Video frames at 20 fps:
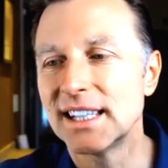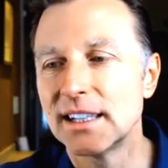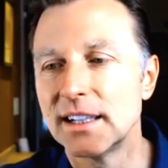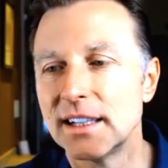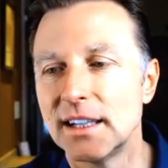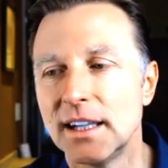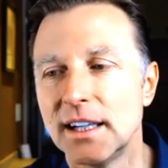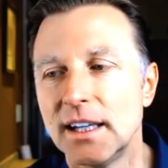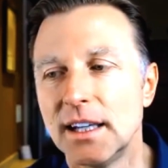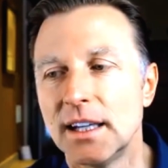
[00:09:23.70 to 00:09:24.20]
to
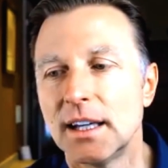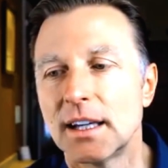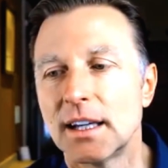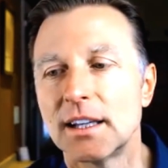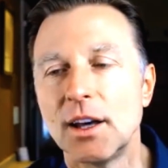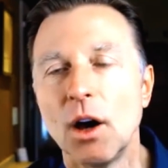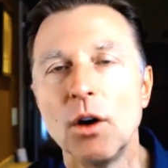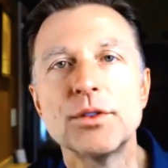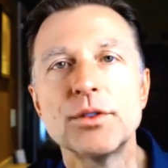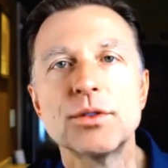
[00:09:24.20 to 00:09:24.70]

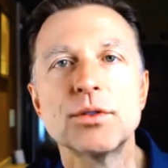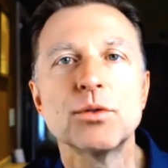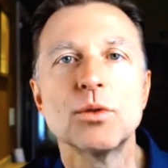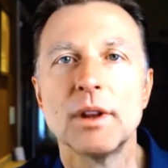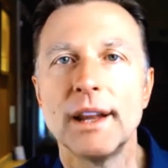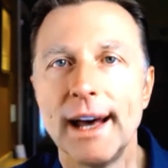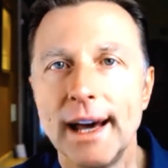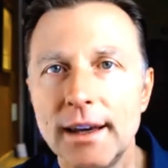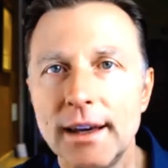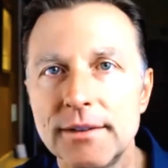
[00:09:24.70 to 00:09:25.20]
go through
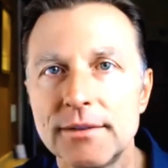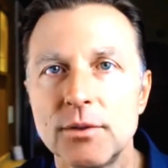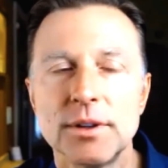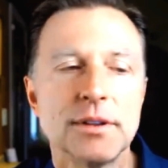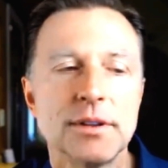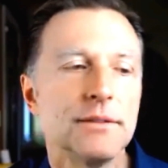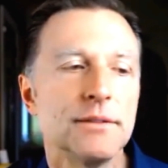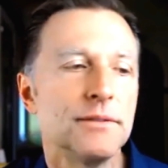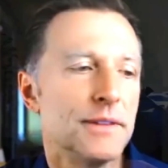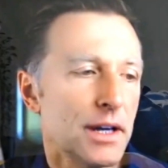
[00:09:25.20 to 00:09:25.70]
life
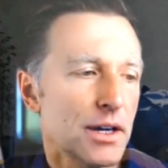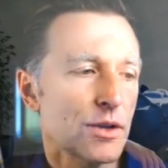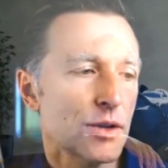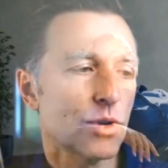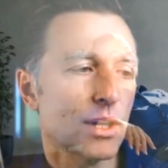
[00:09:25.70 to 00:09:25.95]
with a very